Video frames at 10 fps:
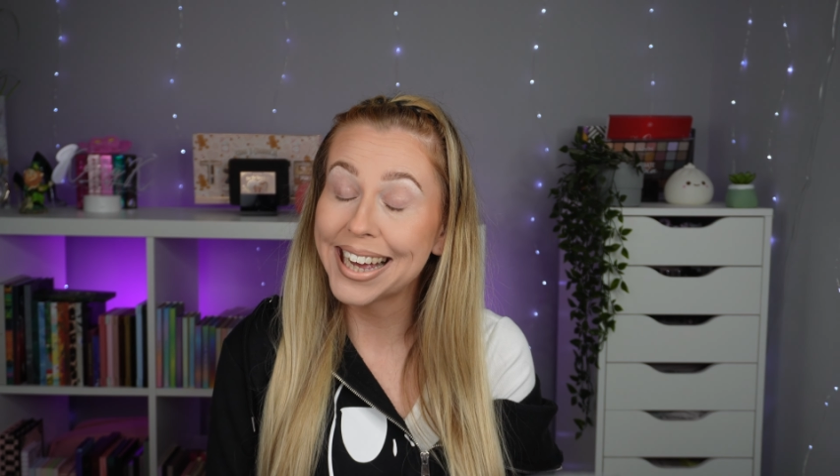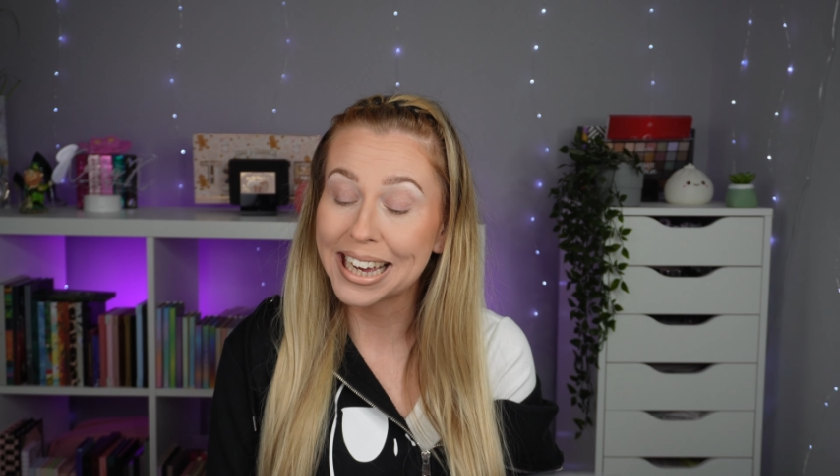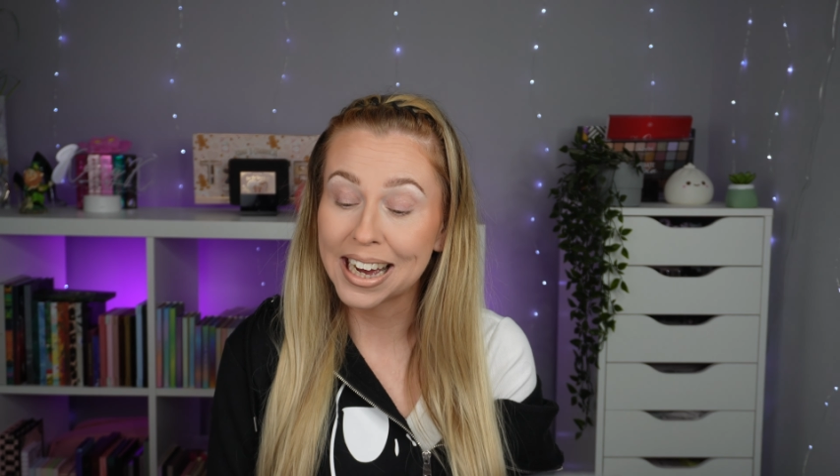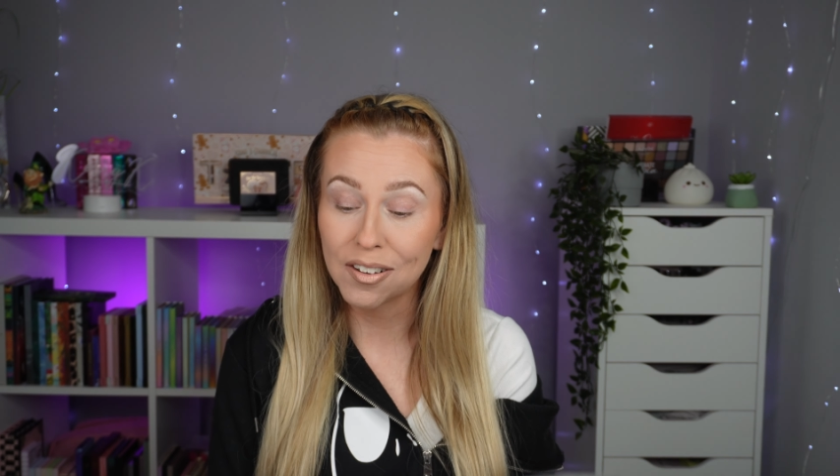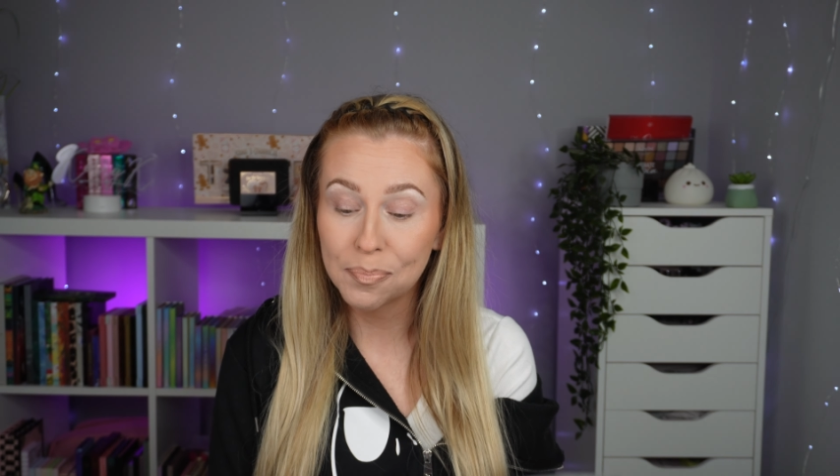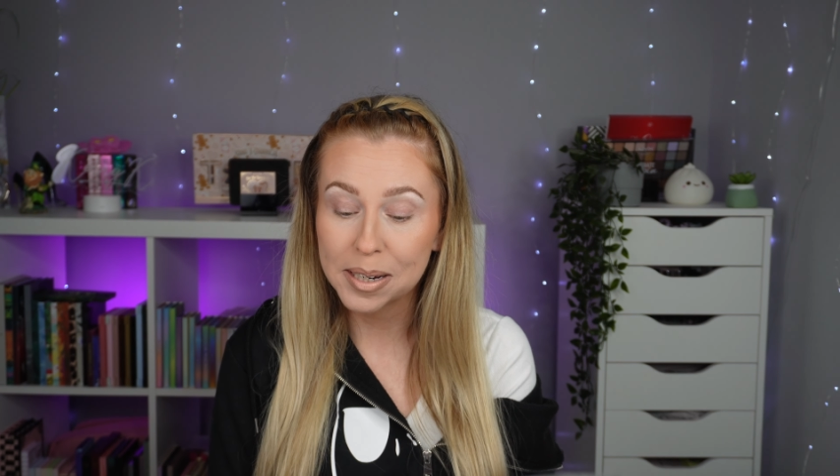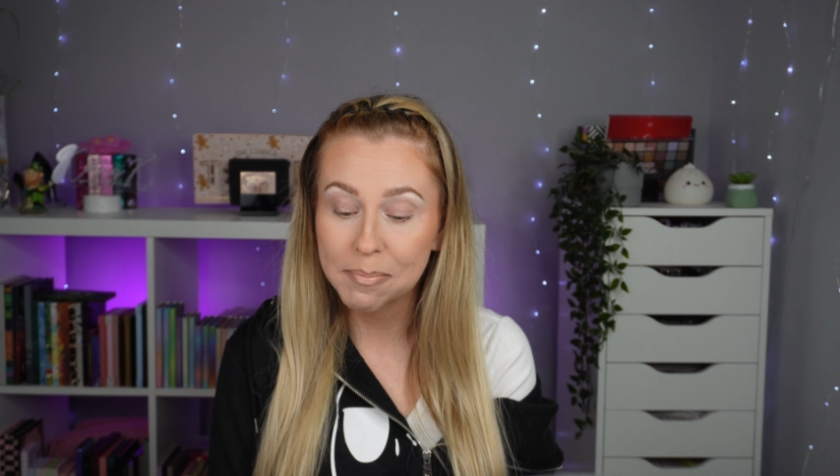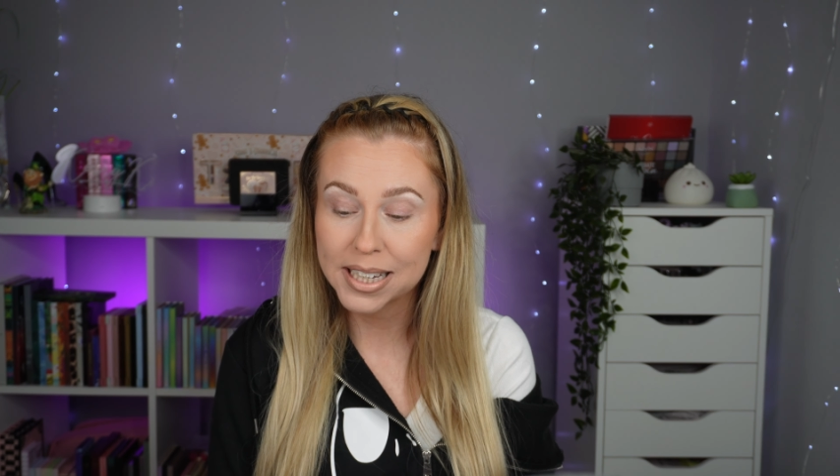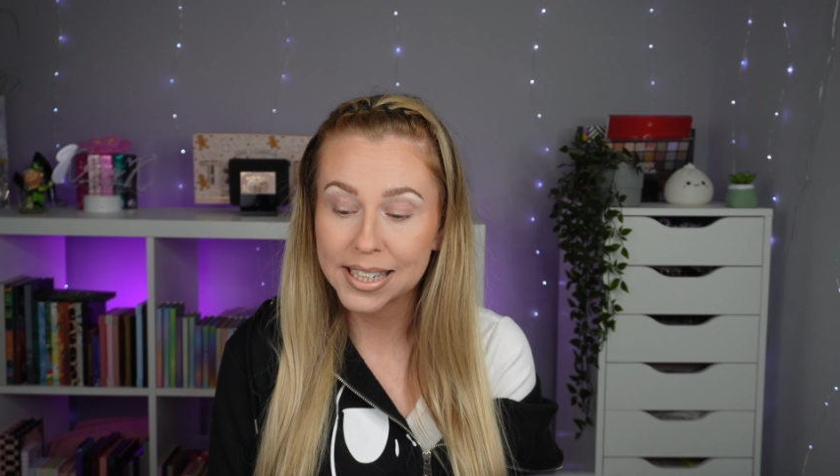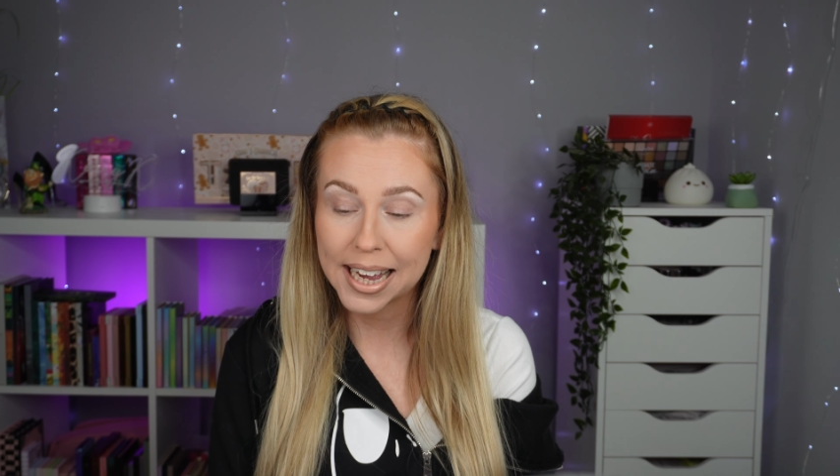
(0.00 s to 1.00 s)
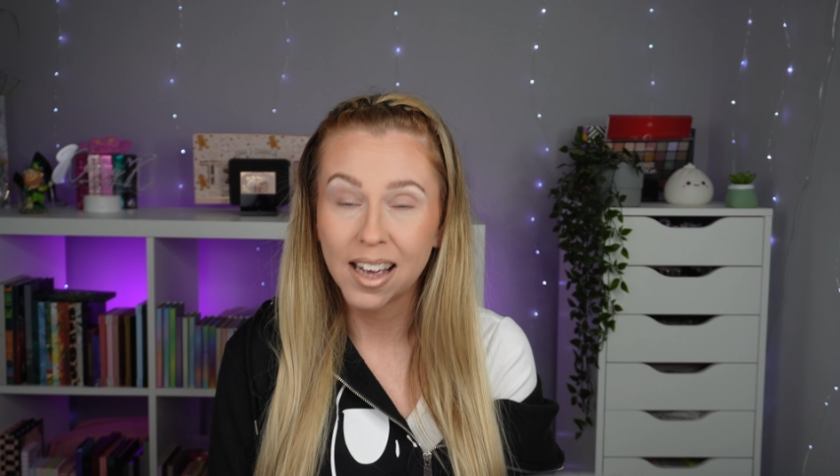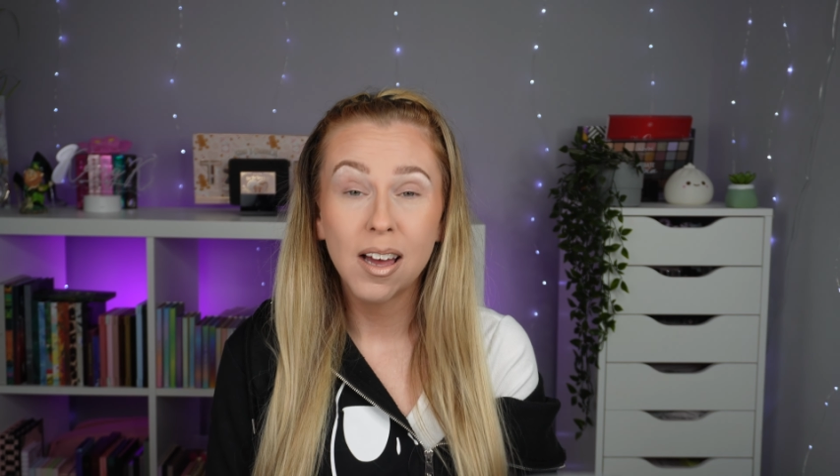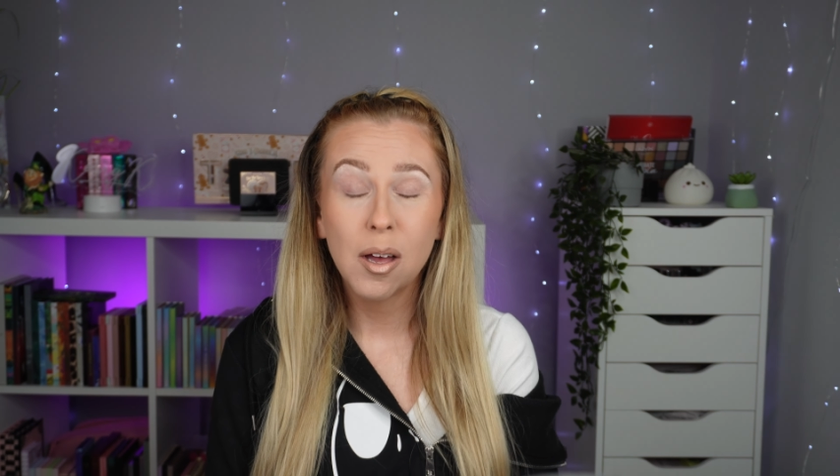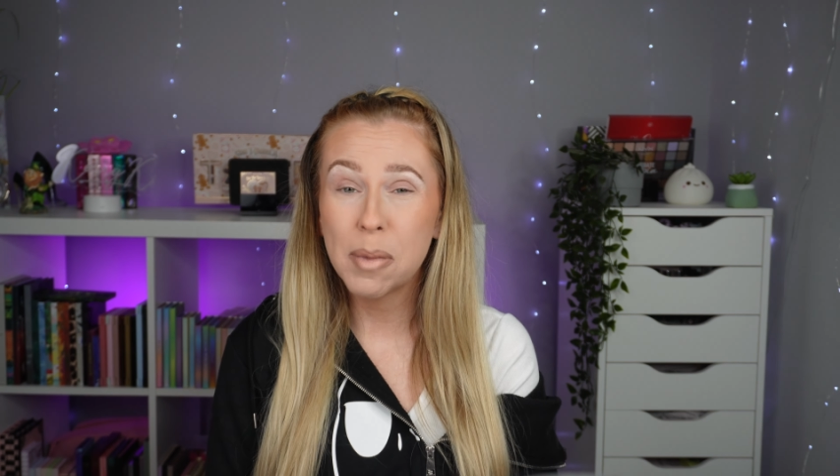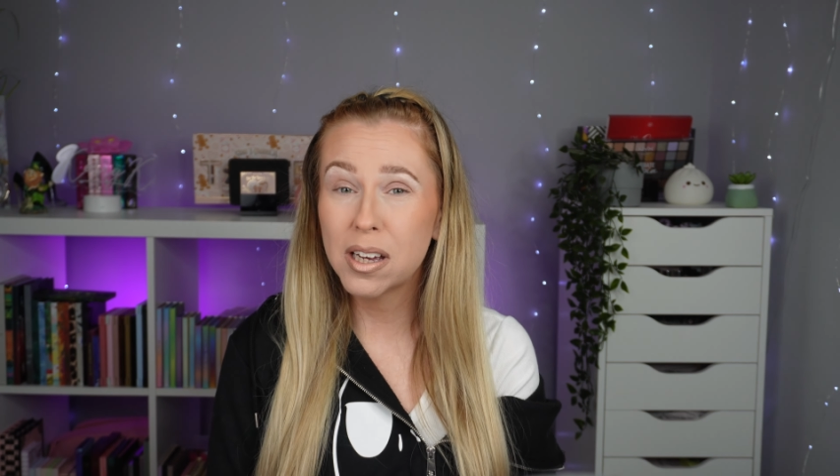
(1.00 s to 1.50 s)
I have been missing
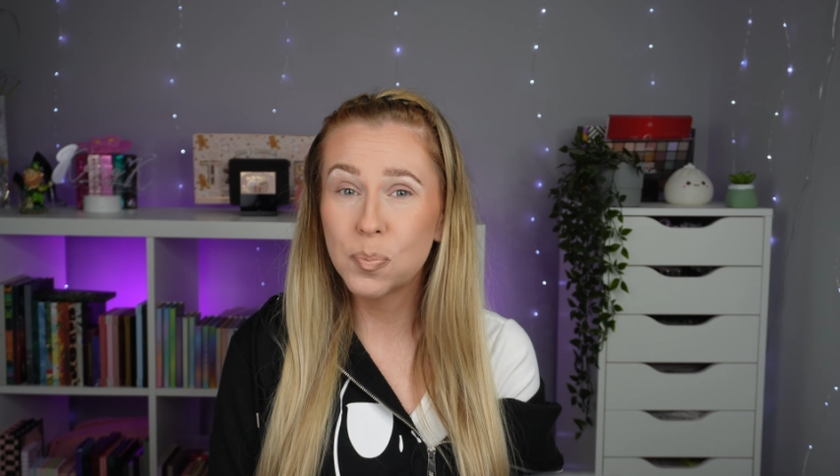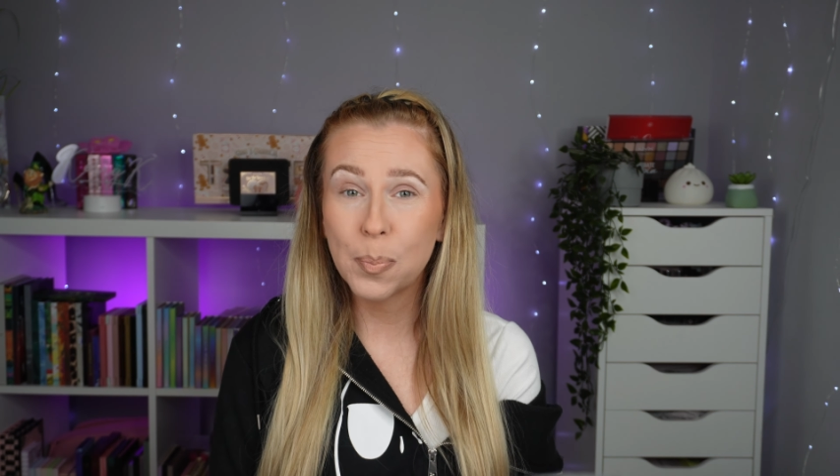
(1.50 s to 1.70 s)
because